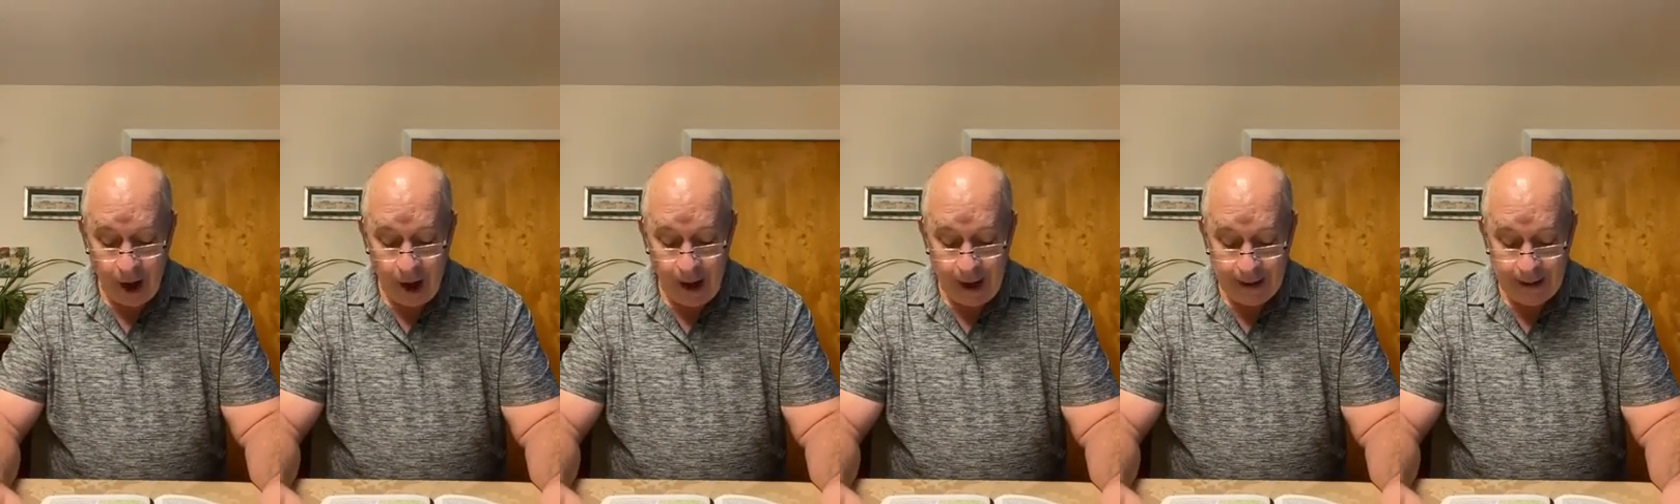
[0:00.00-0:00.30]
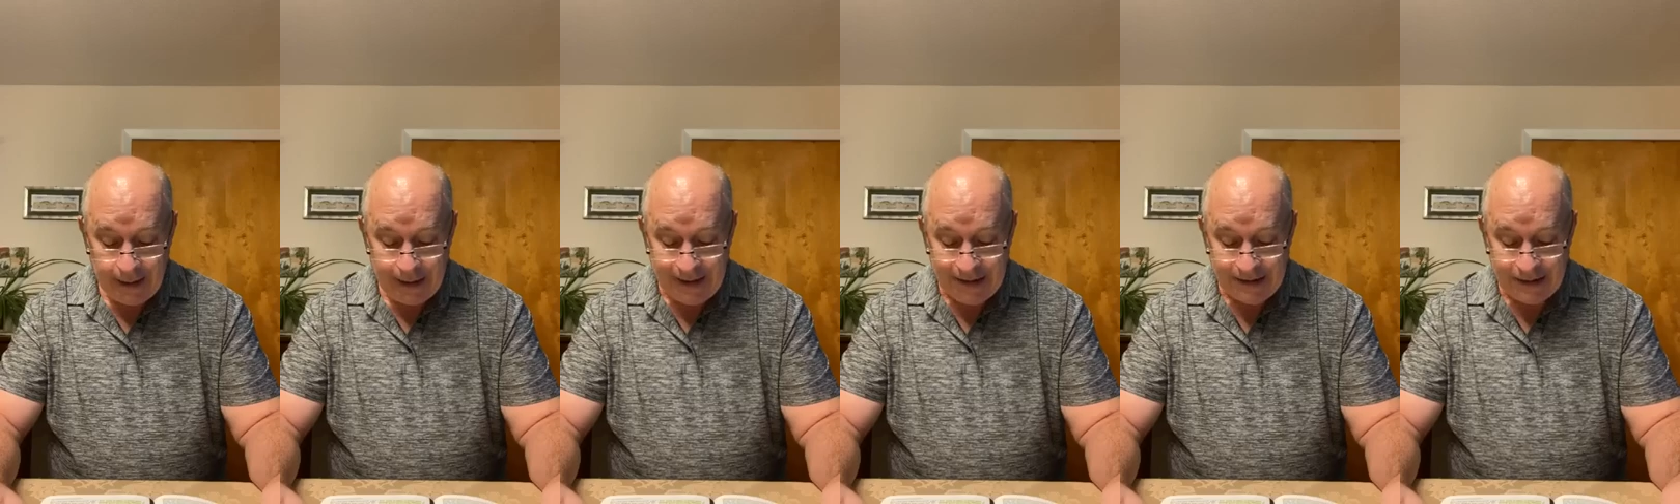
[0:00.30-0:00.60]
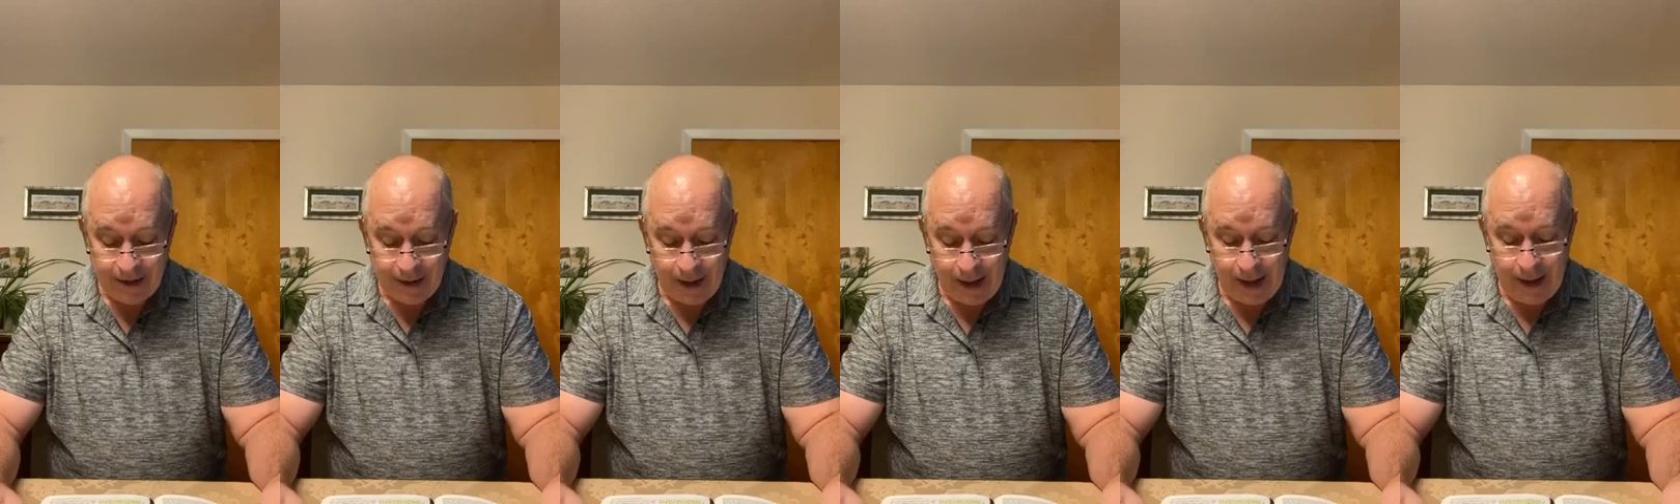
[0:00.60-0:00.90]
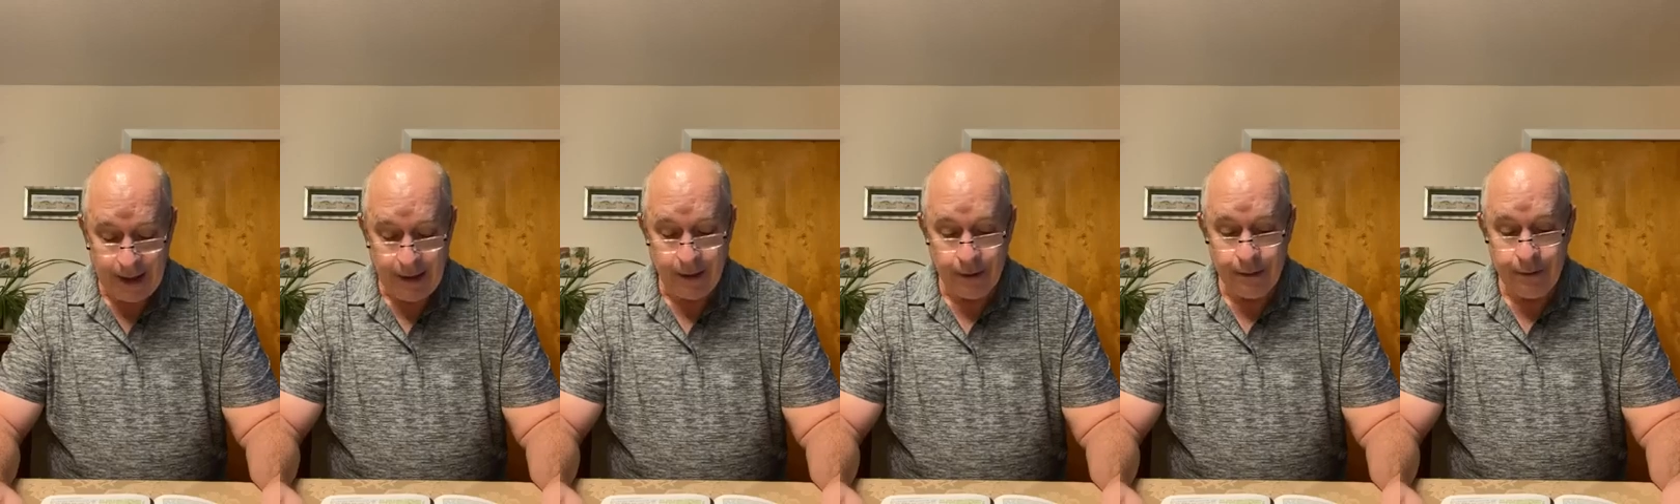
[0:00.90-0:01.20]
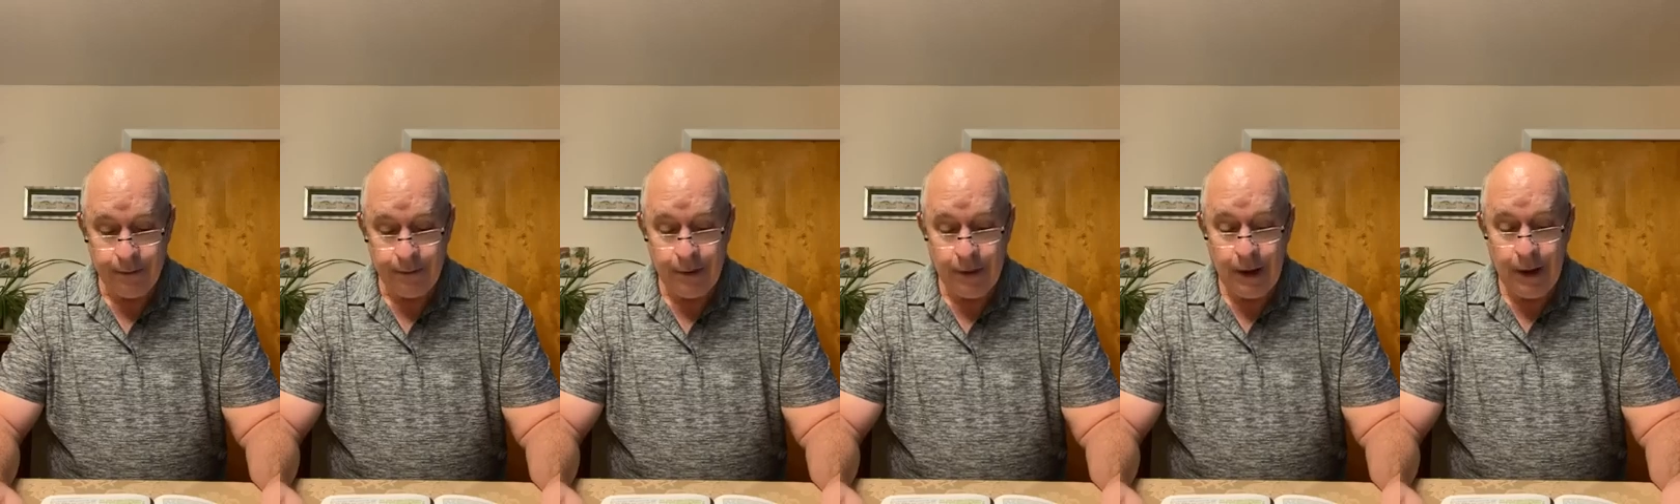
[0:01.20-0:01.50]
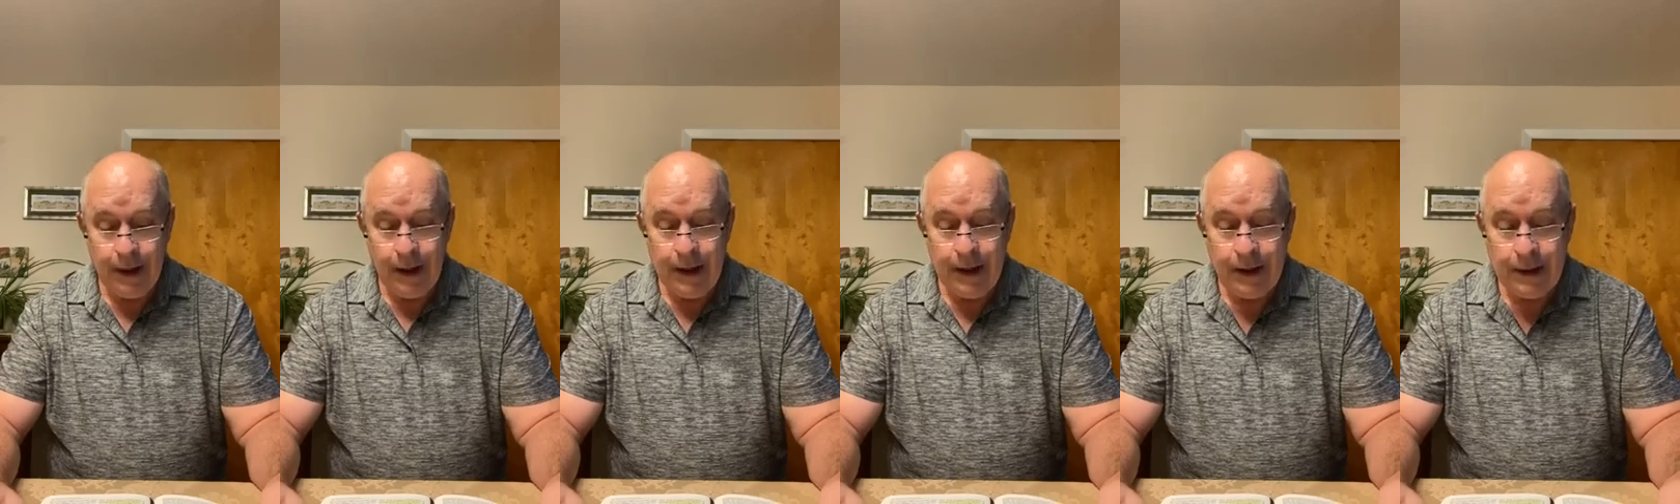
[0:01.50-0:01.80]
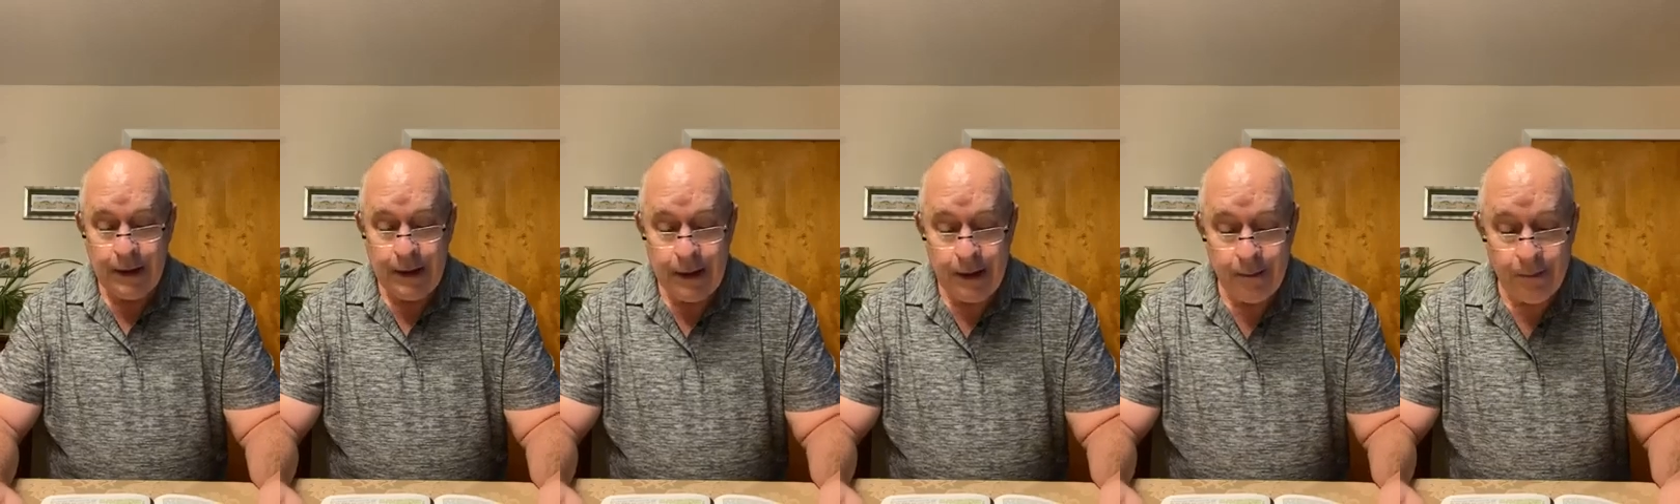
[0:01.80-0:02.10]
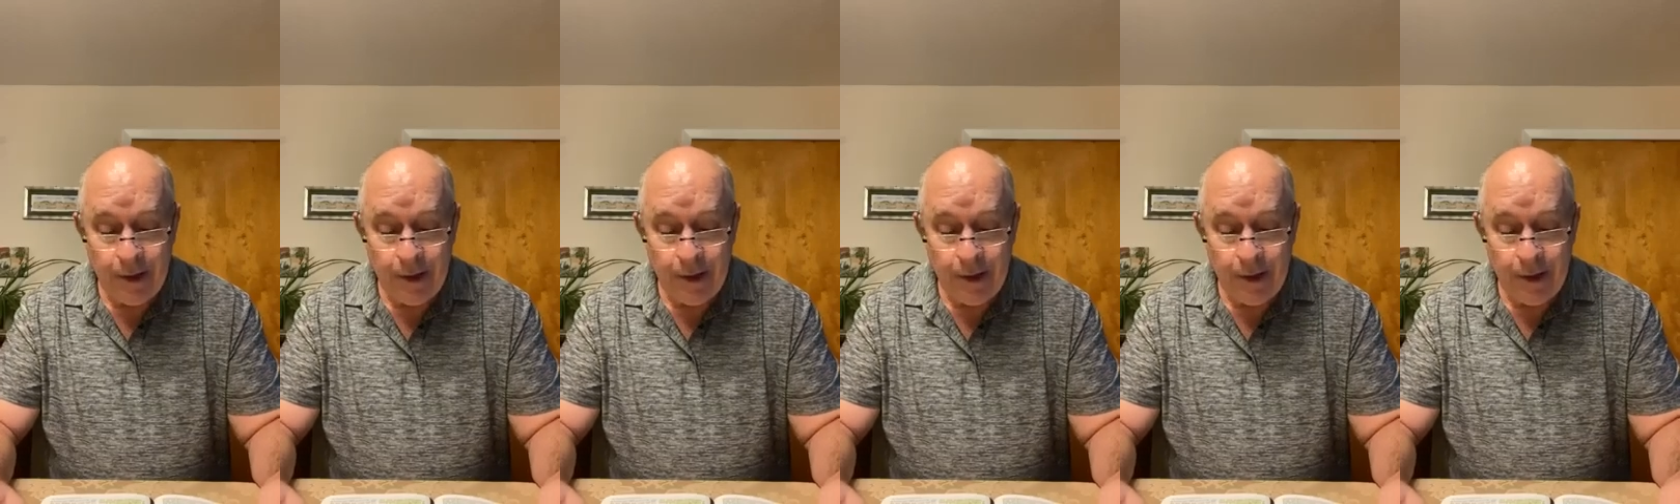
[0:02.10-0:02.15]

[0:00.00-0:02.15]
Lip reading: God is light. In